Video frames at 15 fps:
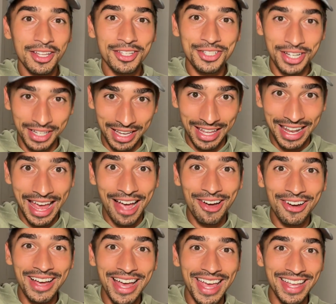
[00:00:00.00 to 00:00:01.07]
check it
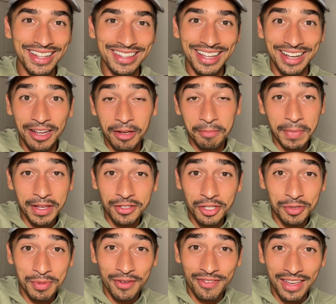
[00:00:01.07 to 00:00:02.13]
out and
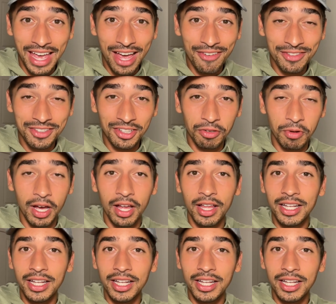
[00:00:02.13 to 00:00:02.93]
message me if you haven't in a while.